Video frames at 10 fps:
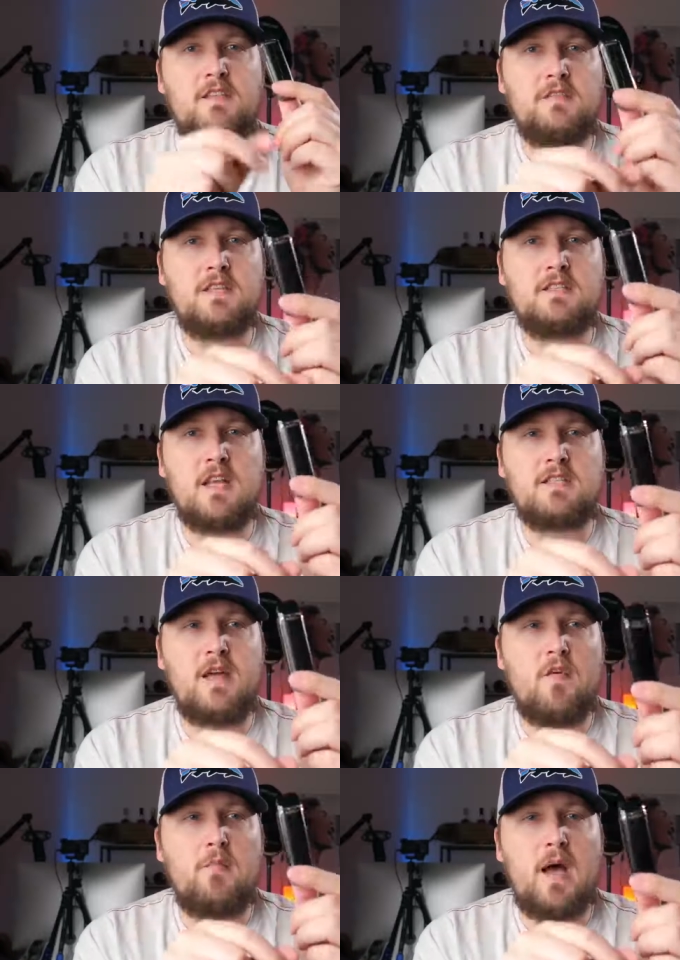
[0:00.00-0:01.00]
that this doesn't
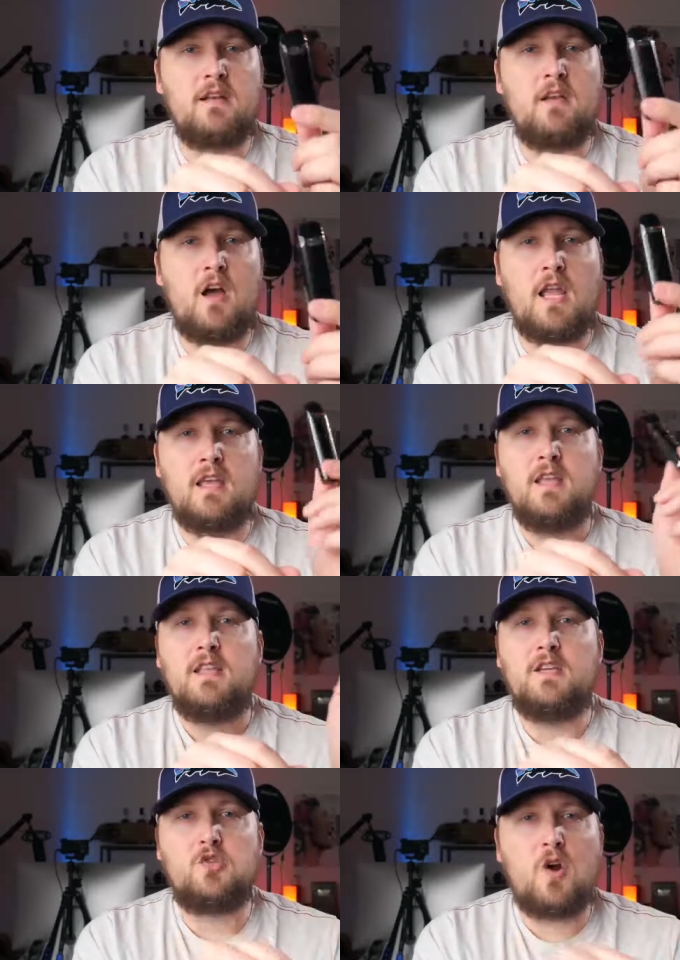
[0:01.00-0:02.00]
have a button on it.
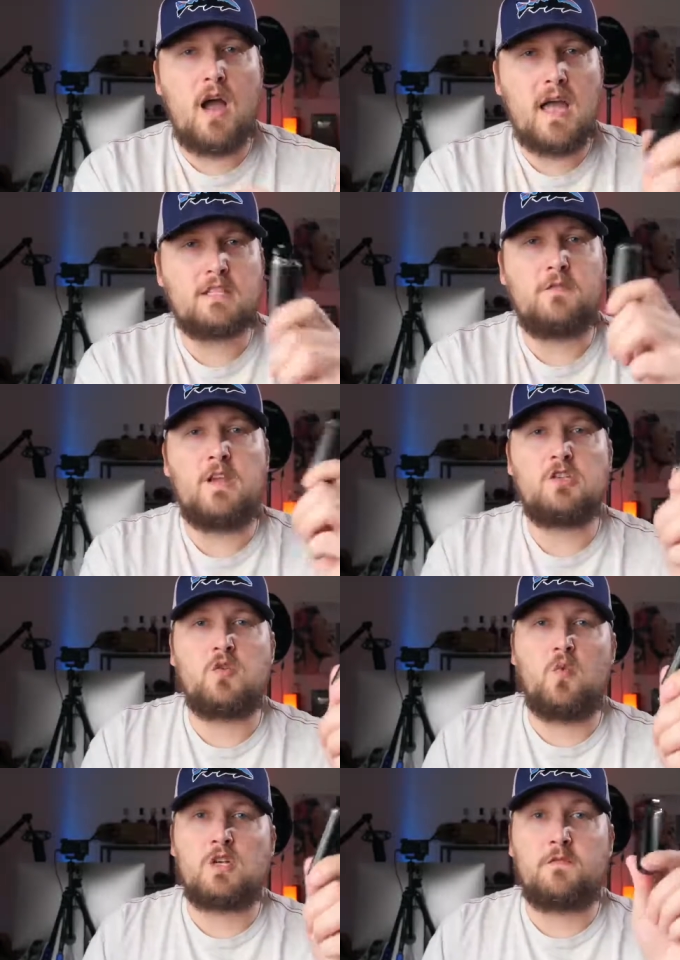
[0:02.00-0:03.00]
The draw
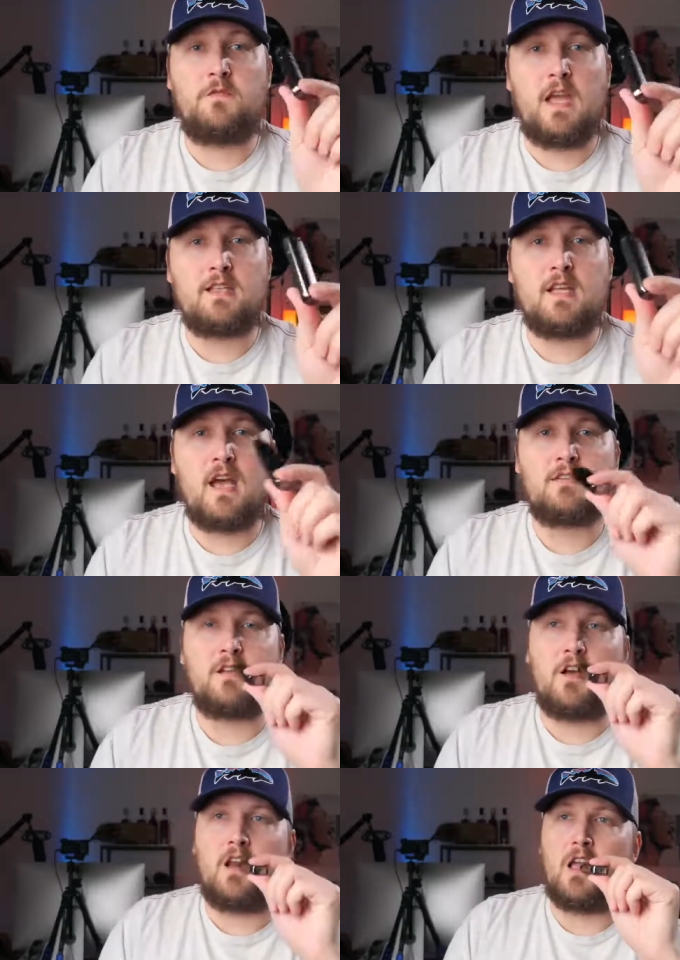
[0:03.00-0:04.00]
activation works
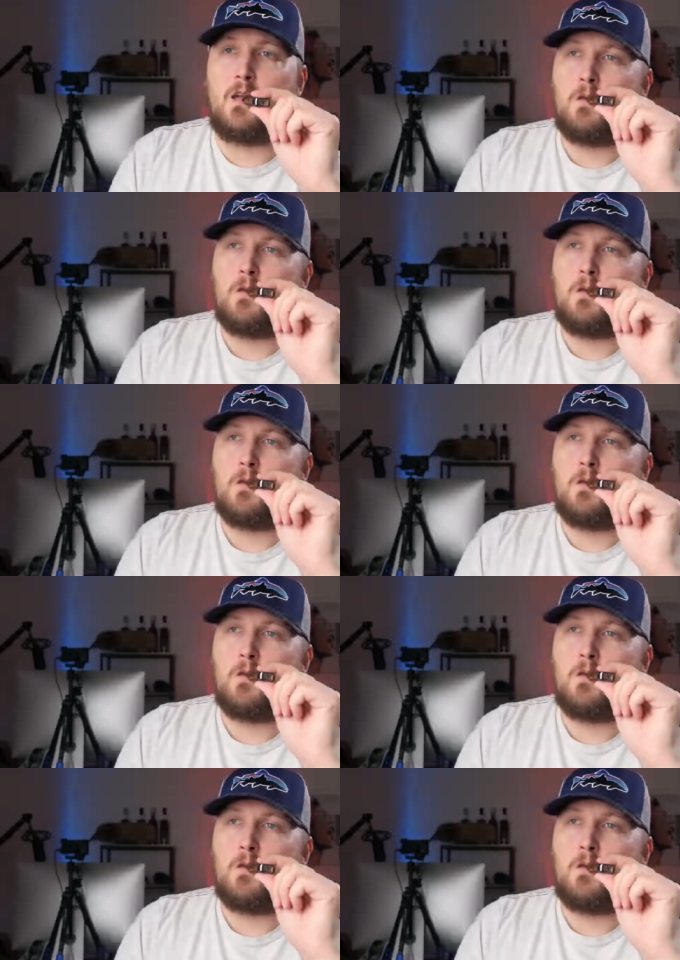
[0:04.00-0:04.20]
fantastic on it.